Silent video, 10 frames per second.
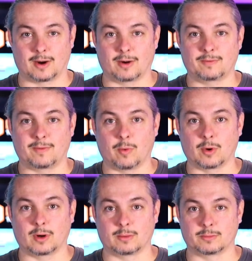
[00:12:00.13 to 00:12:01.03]
our
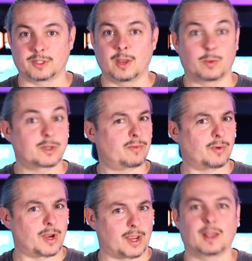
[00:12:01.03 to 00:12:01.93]
forums, which are
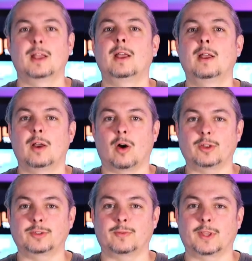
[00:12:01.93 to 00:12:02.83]
free.
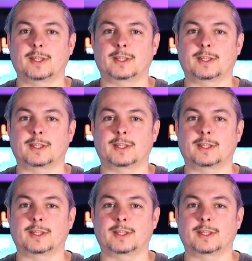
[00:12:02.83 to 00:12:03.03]
Also, if you'd like to